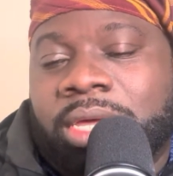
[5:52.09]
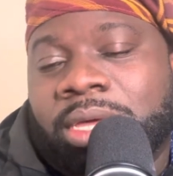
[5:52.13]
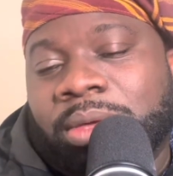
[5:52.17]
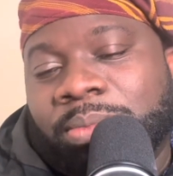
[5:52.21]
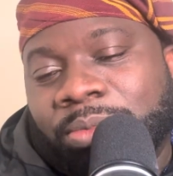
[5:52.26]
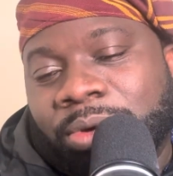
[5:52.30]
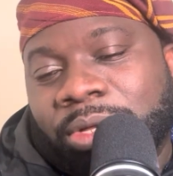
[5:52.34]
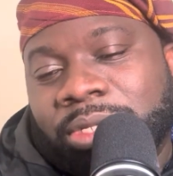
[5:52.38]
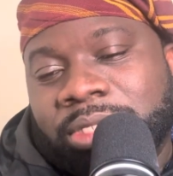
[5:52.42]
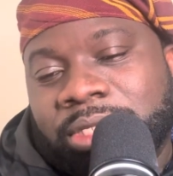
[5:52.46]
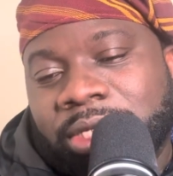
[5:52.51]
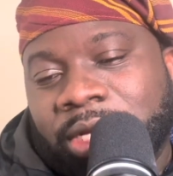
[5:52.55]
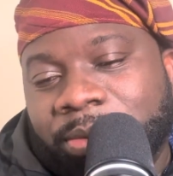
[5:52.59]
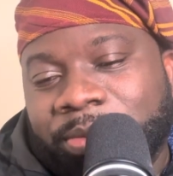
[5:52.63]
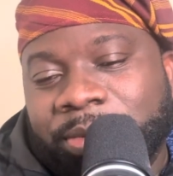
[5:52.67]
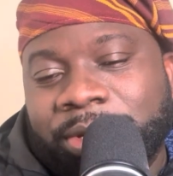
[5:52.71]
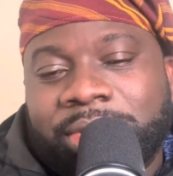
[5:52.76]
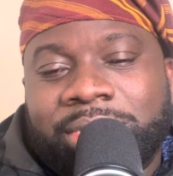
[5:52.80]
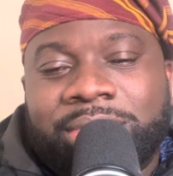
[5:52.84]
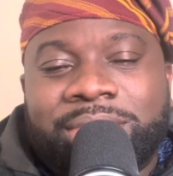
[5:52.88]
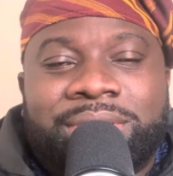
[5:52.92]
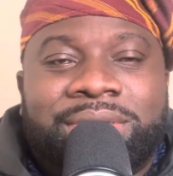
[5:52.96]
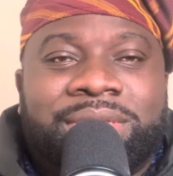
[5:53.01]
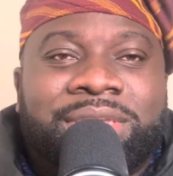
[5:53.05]
But I
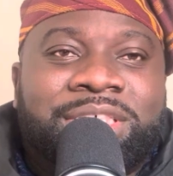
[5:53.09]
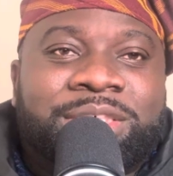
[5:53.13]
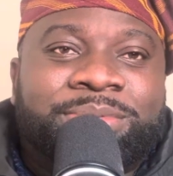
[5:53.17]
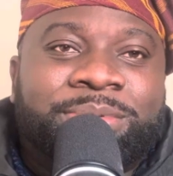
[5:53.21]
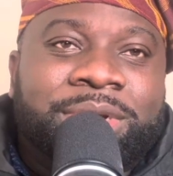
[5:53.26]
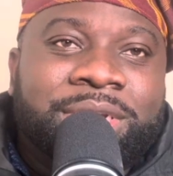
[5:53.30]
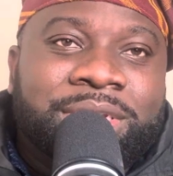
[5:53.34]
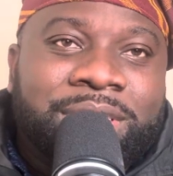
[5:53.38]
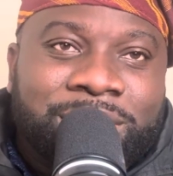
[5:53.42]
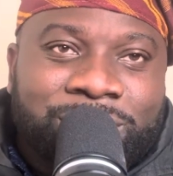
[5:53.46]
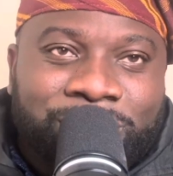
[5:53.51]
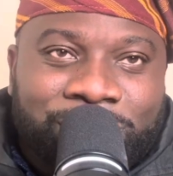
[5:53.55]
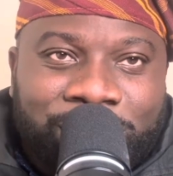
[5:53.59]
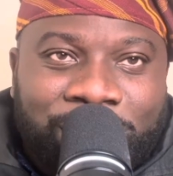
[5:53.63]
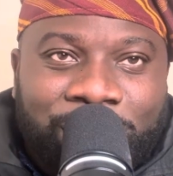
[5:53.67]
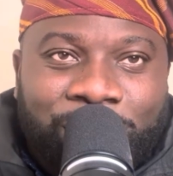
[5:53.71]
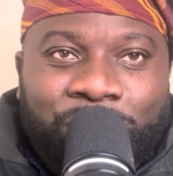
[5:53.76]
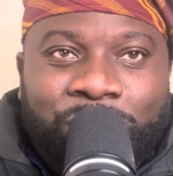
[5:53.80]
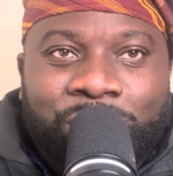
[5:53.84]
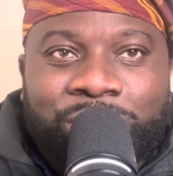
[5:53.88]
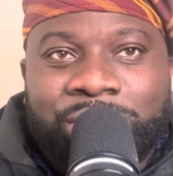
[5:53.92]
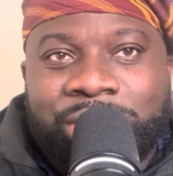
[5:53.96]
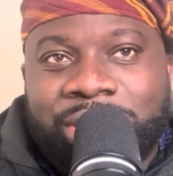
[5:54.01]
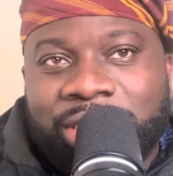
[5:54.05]
mean, each manager to their
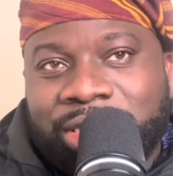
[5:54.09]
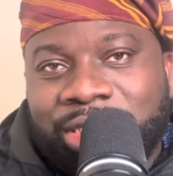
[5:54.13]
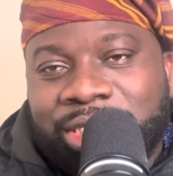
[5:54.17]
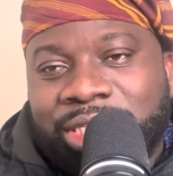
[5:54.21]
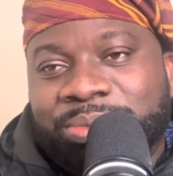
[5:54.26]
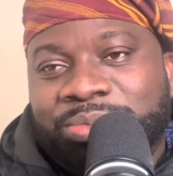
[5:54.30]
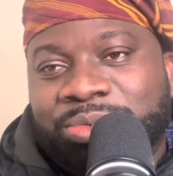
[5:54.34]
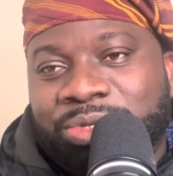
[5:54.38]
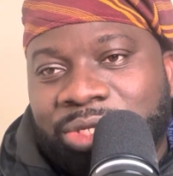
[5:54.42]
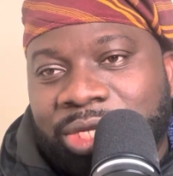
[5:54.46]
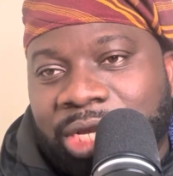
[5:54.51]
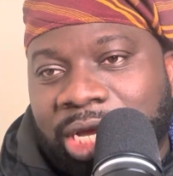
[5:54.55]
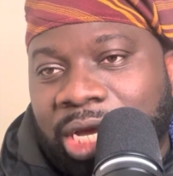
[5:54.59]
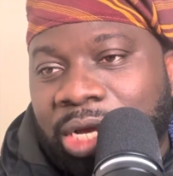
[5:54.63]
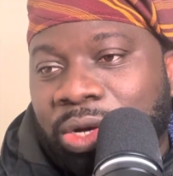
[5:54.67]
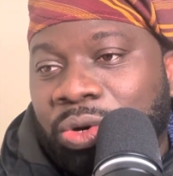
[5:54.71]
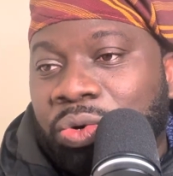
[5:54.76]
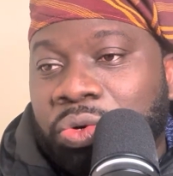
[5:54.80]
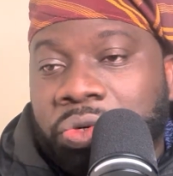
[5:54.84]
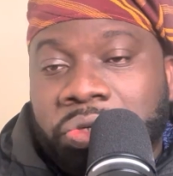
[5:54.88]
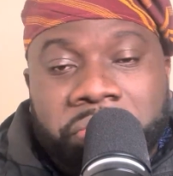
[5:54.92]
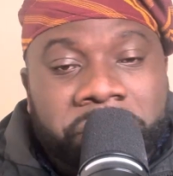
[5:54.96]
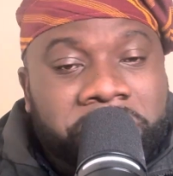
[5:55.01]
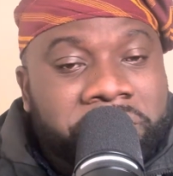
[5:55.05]
own, each team to their
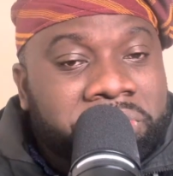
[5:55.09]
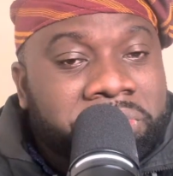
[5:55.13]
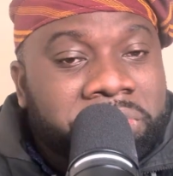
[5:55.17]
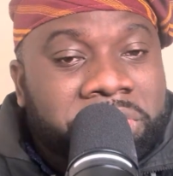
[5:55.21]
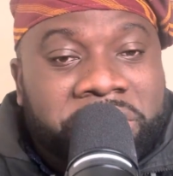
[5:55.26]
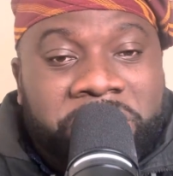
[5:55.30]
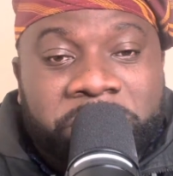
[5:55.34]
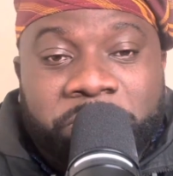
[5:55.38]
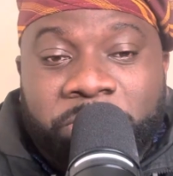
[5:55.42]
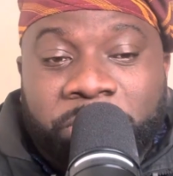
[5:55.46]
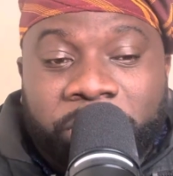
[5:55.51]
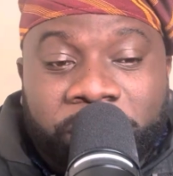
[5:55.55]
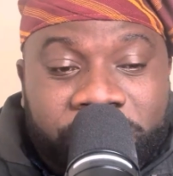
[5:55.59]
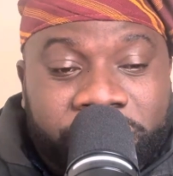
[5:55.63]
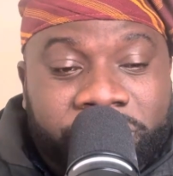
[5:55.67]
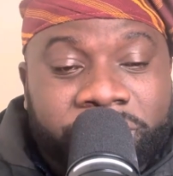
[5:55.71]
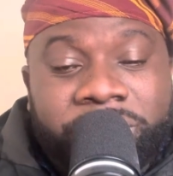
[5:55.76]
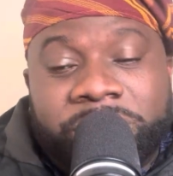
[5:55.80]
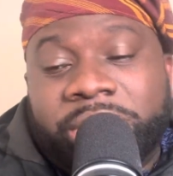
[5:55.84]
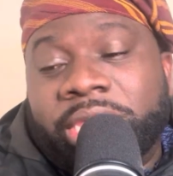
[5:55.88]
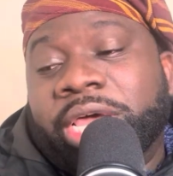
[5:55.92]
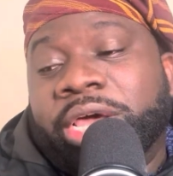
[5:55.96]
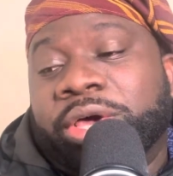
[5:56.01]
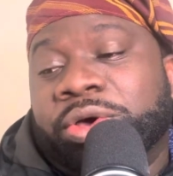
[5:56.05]
own, each board to
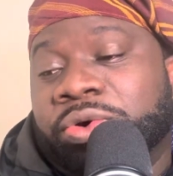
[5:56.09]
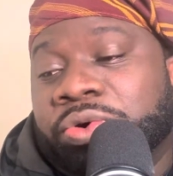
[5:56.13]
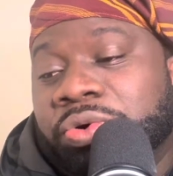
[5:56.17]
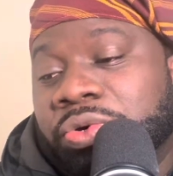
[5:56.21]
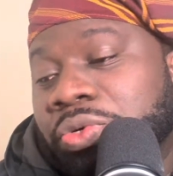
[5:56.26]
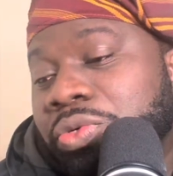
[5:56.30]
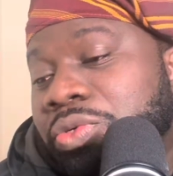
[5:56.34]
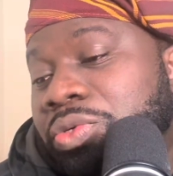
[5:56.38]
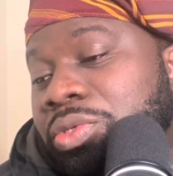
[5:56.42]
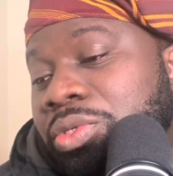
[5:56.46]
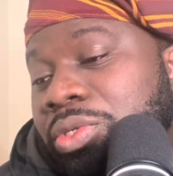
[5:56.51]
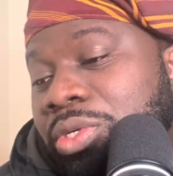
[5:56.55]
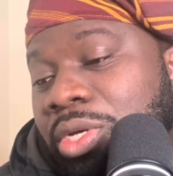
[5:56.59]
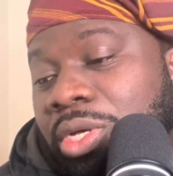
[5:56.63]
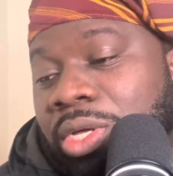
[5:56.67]
their own.